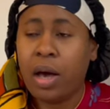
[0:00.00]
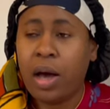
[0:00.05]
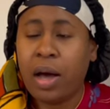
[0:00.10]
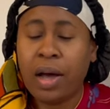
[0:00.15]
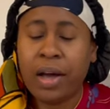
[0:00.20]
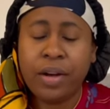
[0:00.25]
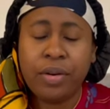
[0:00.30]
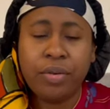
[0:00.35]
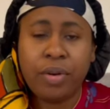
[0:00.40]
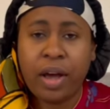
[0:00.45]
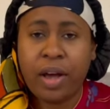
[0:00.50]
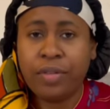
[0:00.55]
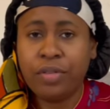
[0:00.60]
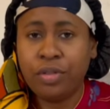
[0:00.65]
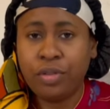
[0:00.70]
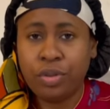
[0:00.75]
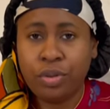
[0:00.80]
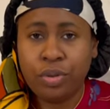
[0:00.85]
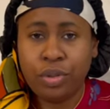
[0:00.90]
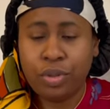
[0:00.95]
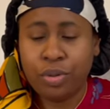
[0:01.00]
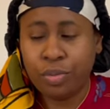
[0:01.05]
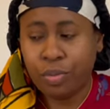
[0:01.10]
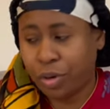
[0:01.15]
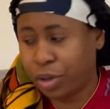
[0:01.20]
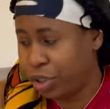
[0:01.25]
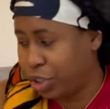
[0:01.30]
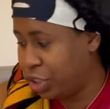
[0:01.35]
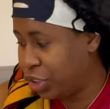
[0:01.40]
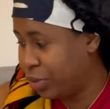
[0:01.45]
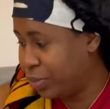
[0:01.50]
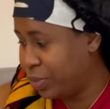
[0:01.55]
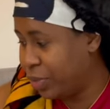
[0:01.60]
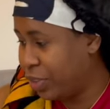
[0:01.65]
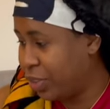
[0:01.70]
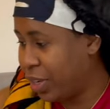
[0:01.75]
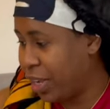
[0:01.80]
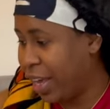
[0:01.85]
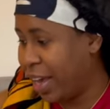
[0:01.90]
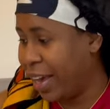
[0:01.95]
I don't have to do too much.
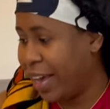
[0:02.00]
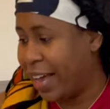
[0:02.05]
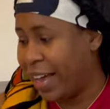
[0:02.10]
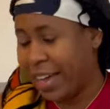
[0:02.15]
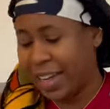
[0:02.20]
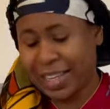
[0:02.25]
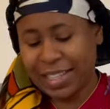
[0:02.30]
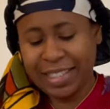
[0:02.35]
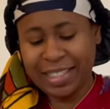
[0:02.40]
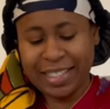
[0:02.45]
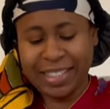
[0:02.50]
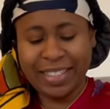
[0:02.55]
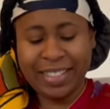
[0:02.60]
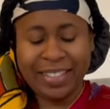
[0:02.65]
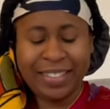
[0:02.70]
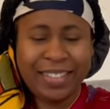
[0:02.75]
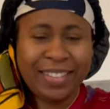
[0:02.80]
So yeah, guys.